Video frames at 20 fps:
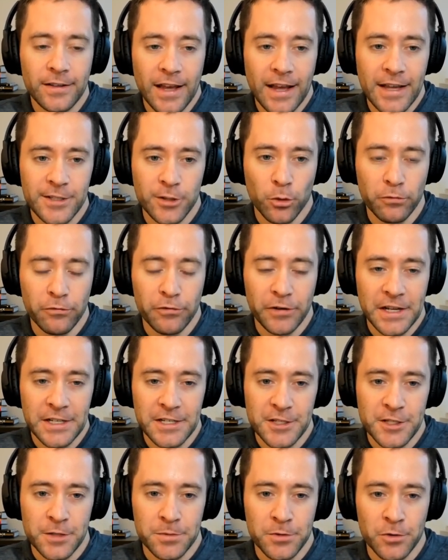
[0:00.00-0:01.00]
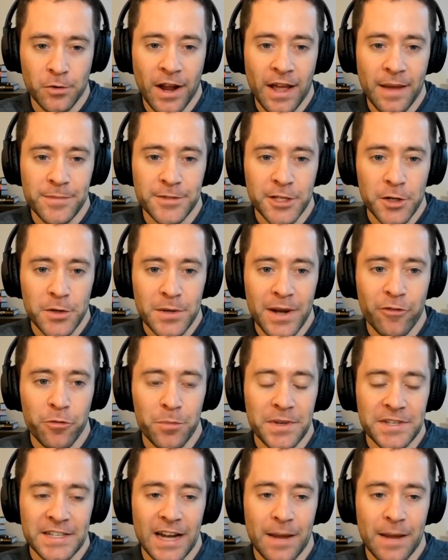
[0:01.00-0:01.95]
And don't forget to subscribe so you never miss an